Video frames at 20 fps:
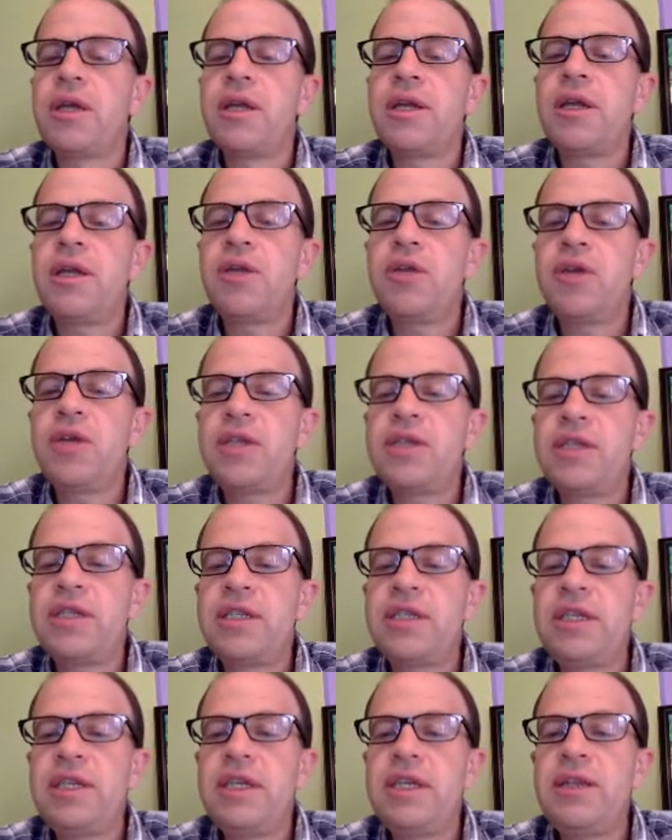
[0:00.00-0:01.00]
Now you can
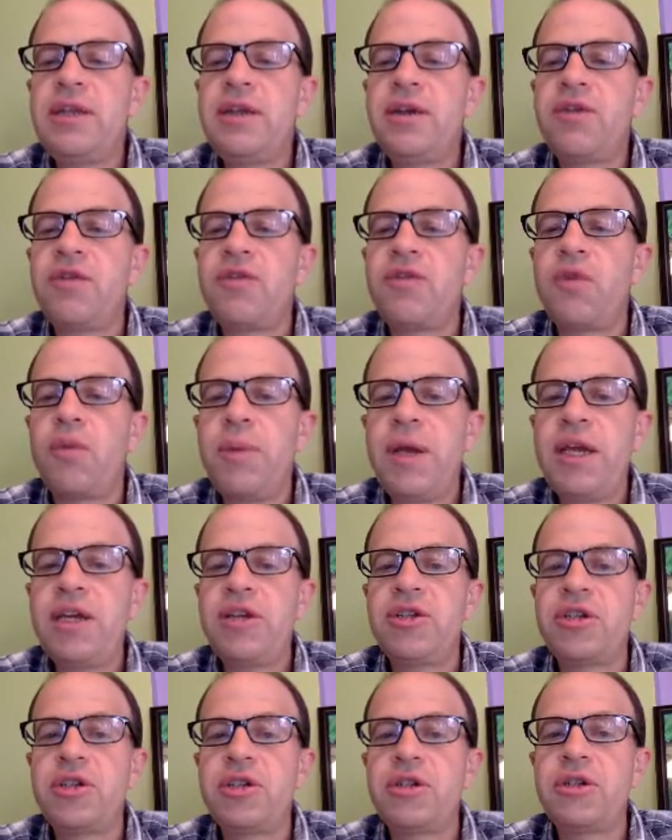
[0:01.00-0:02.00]
see their
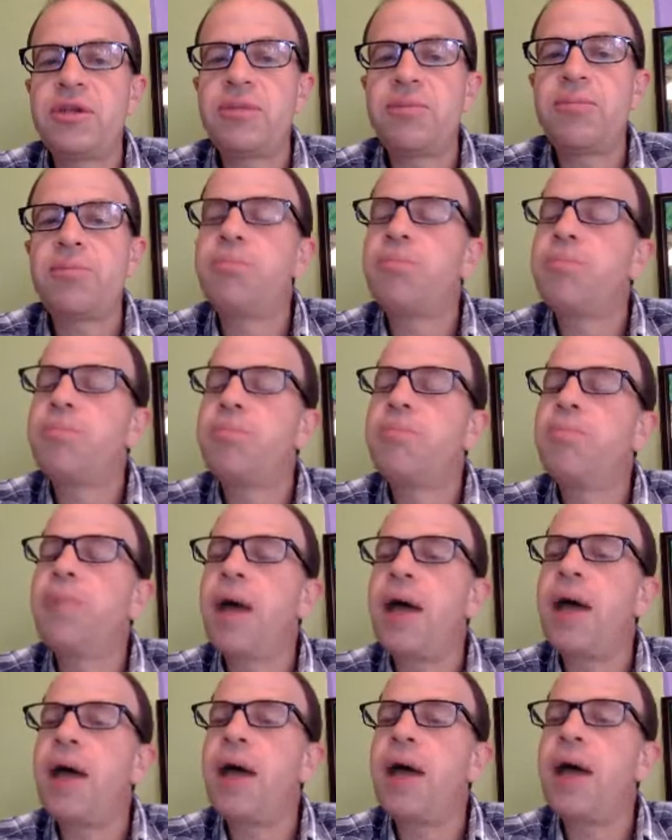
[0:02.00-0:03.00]
formations
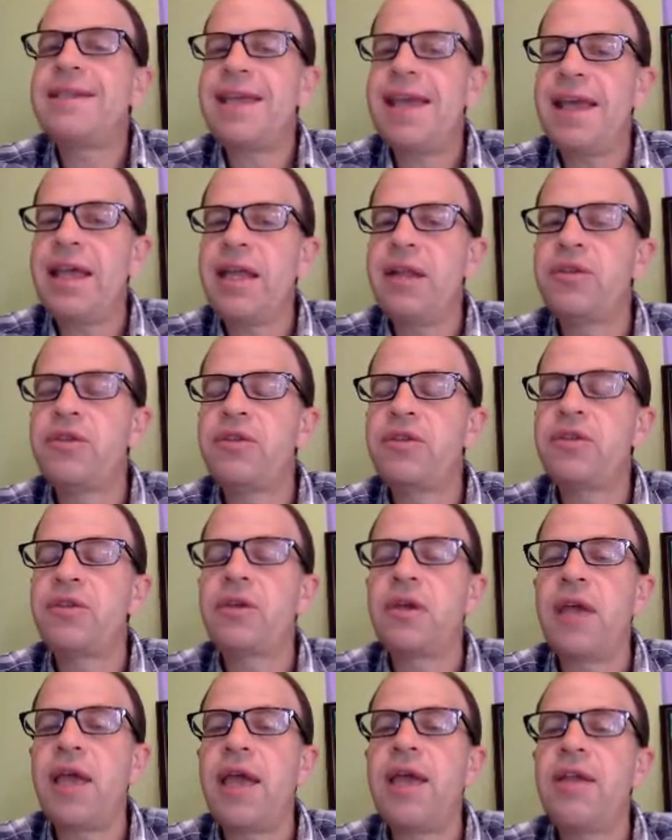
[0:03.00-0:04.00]
by tense
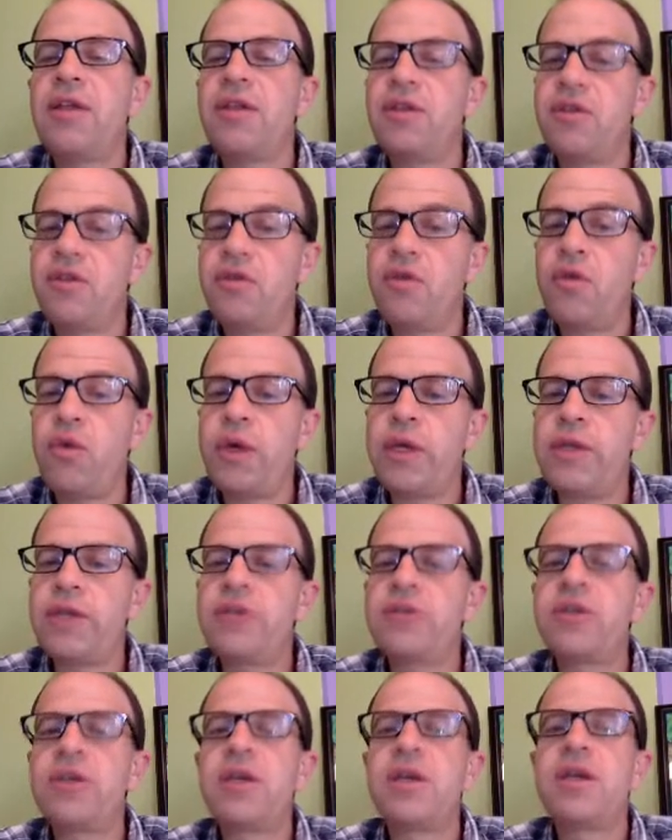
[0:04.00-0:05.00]
and the
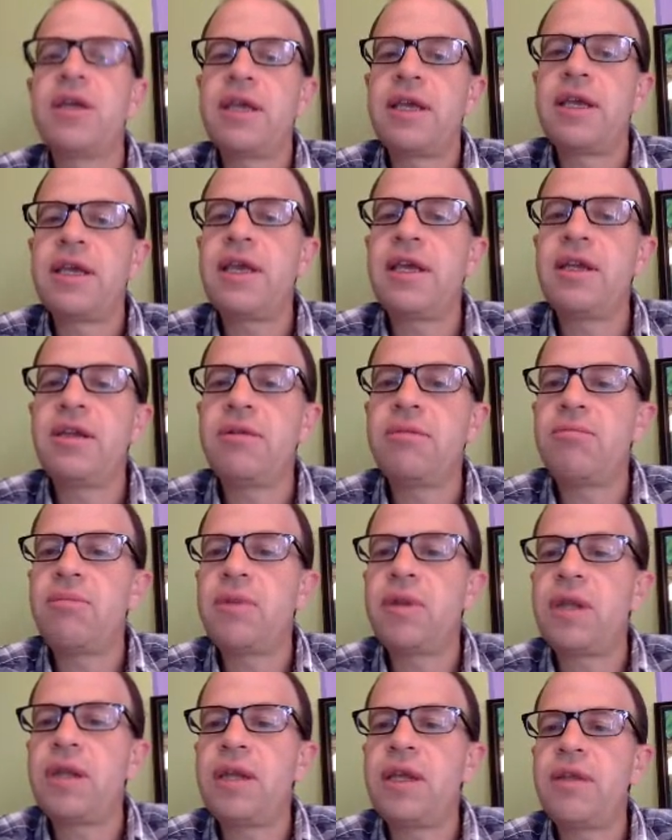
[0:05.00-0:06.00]
voice in
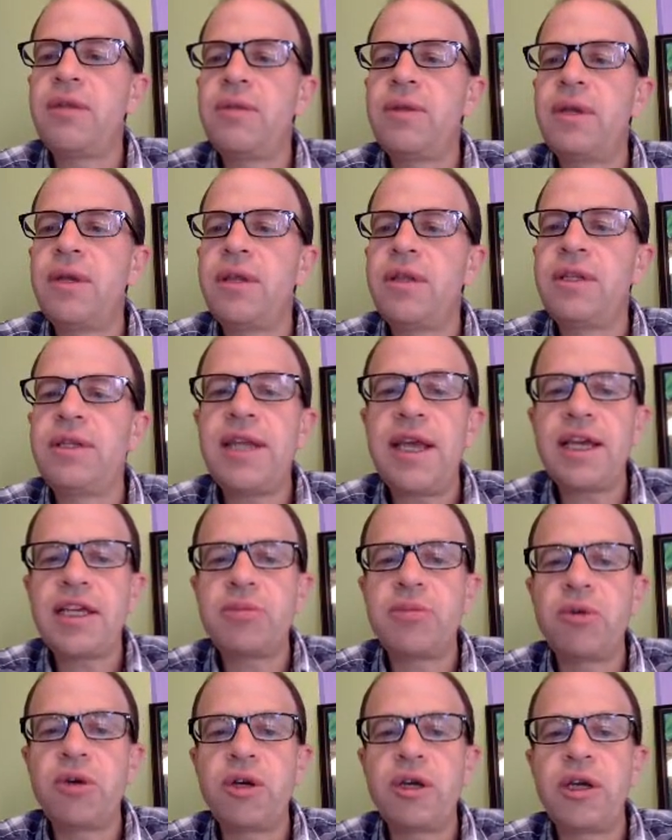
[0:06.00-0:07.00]
the
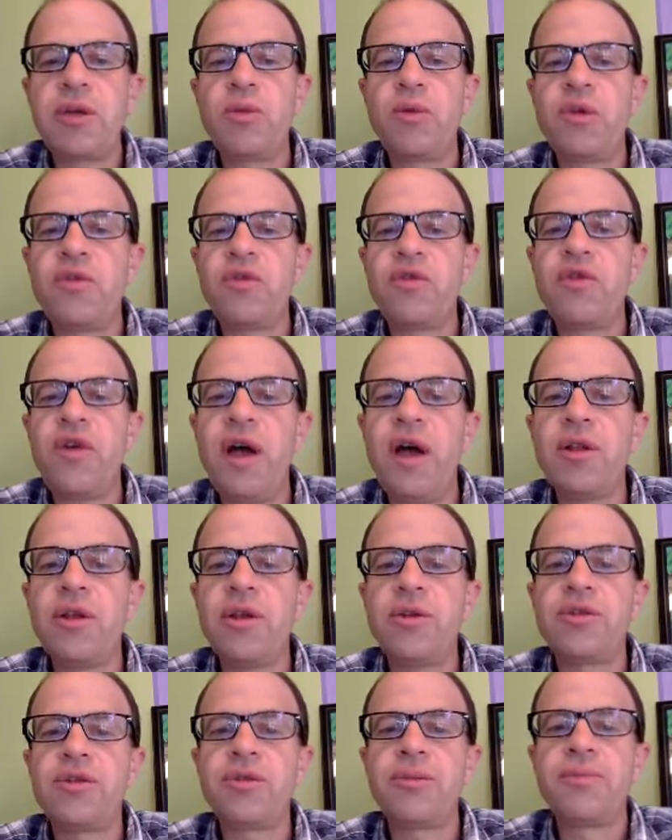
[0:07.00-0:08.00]
textbook in what
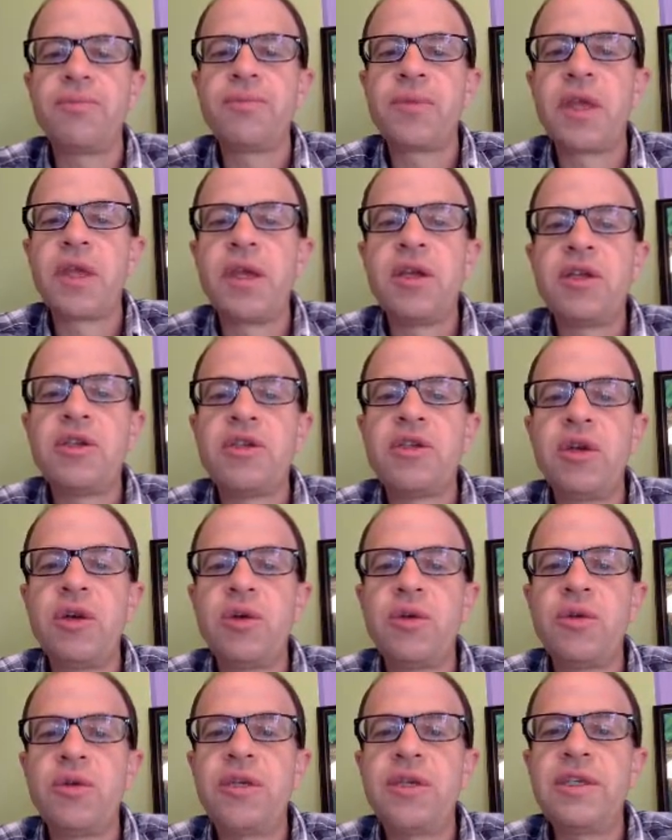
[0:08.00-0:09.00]
follows.
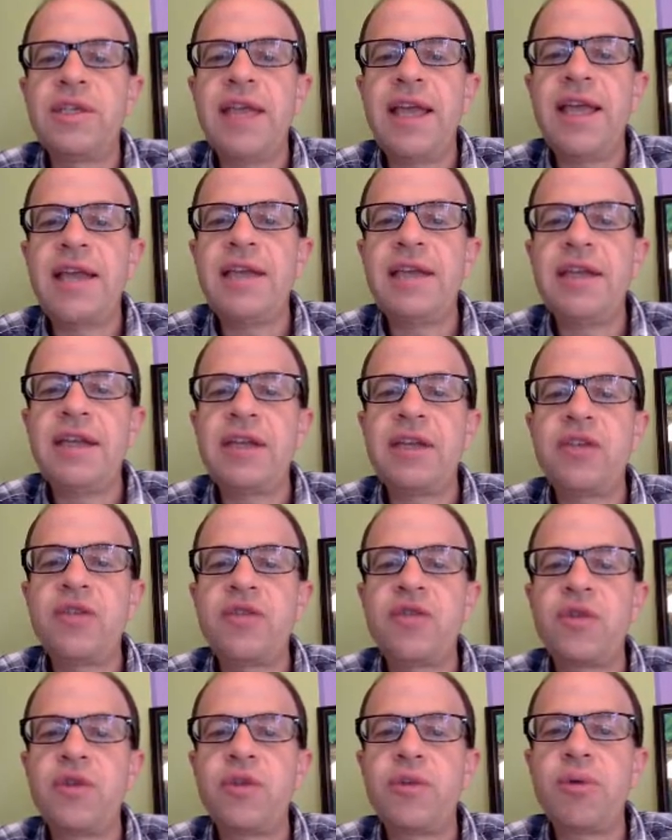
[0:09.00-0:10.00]
So these endings
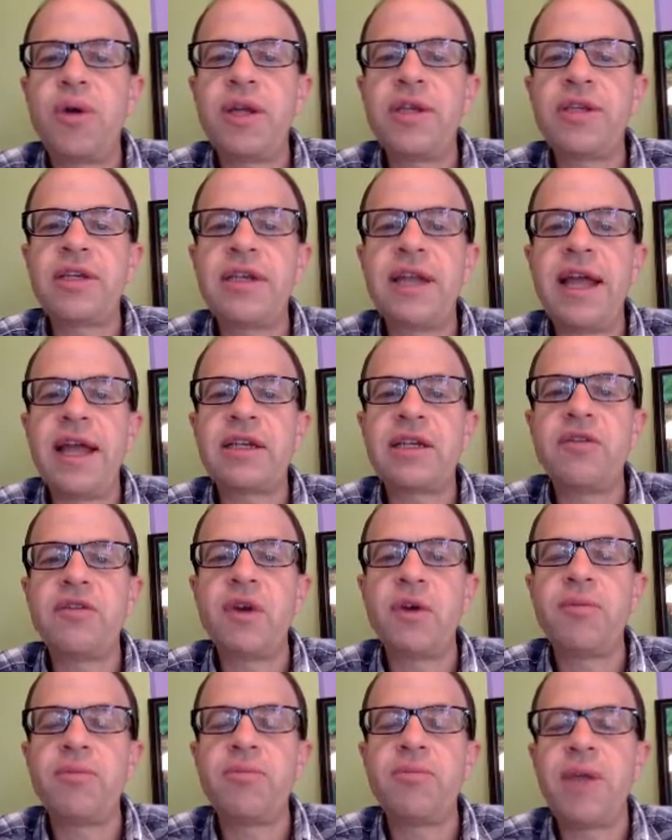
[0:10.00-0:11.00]
for the present active
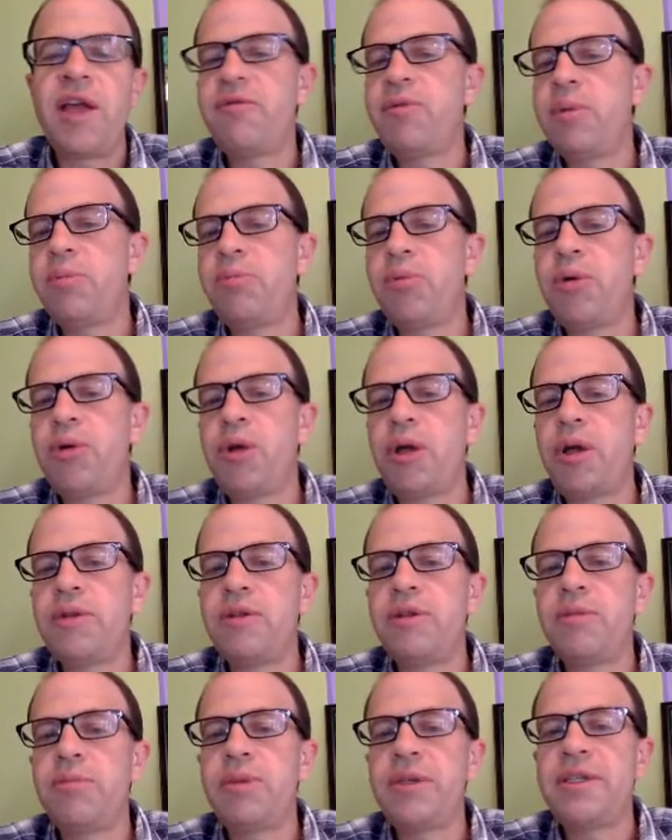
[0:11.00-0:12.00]
have been put
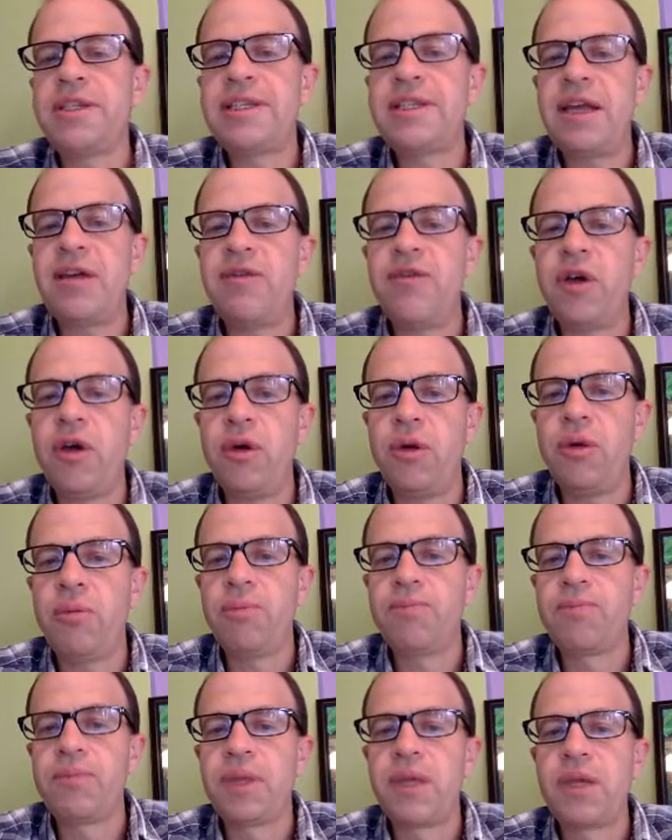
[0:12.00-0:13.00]
onto pistevo.
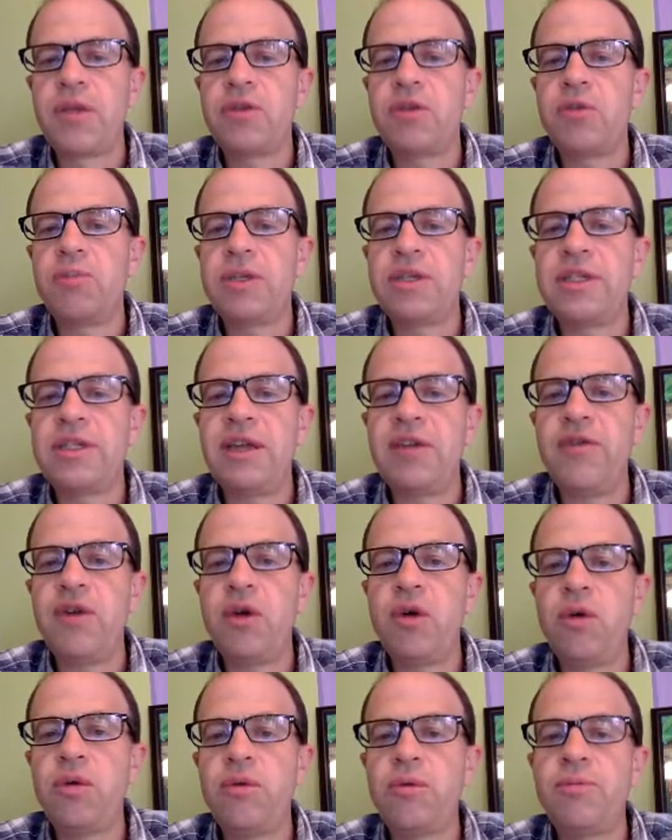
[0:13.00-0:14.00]
So
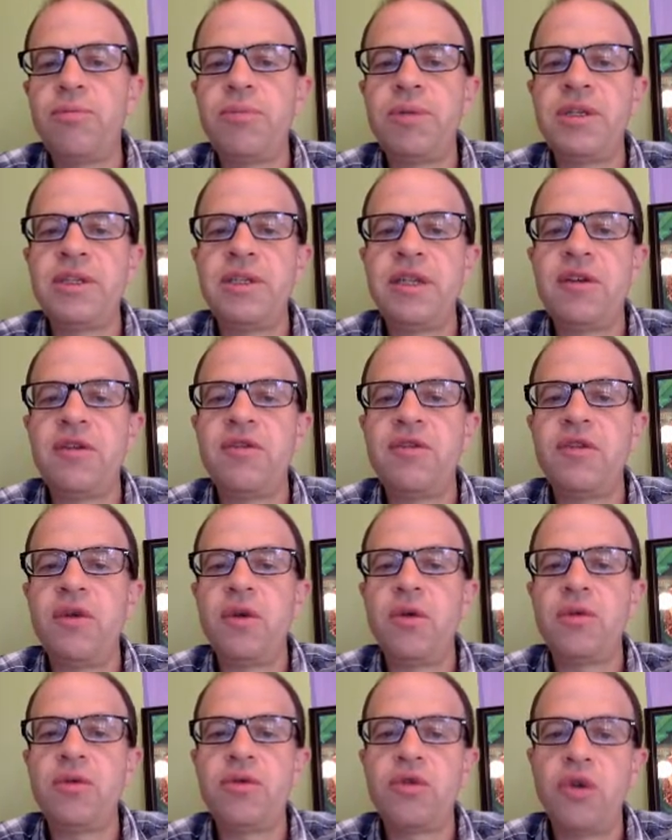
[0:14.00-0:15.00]
pistevon,
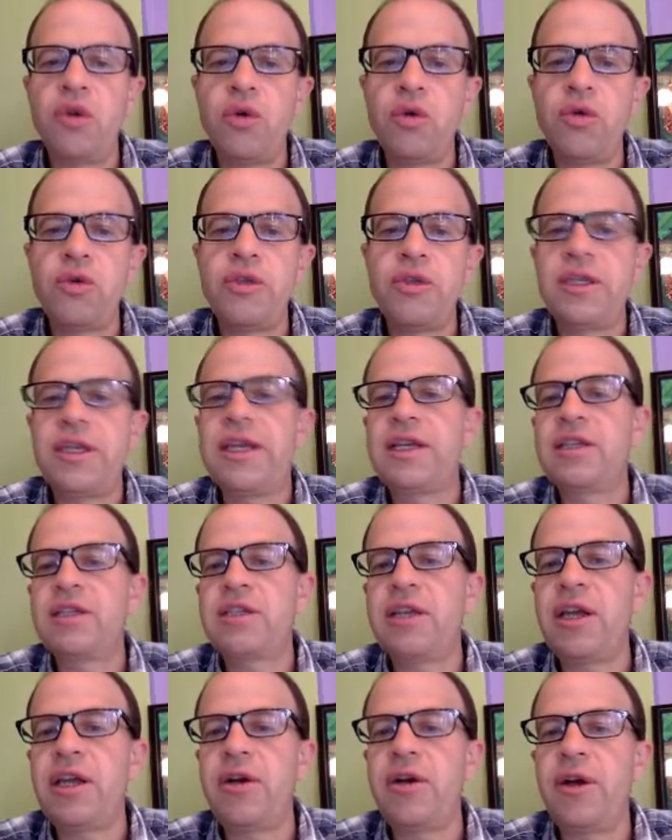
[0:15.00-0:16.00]
pistevontos,
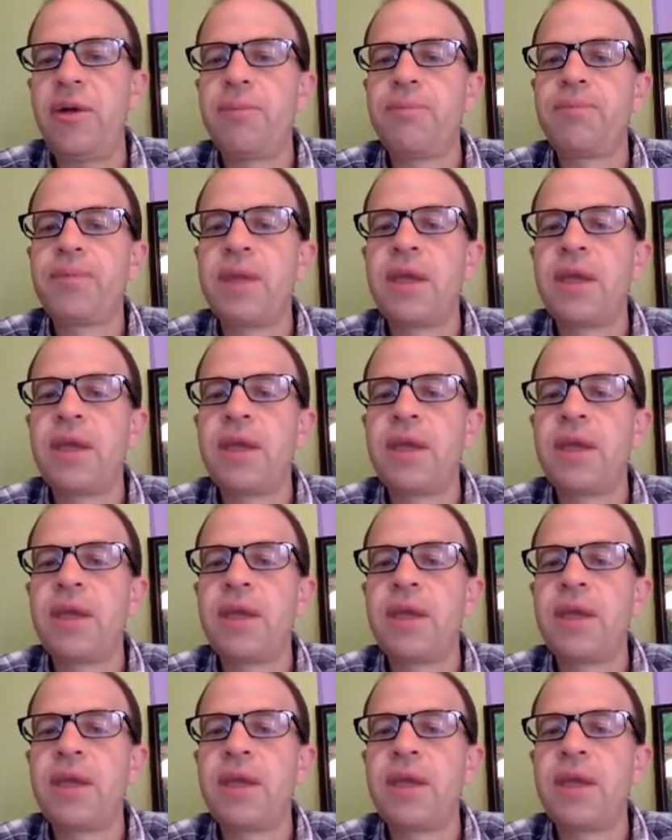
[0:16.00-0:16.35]
etc.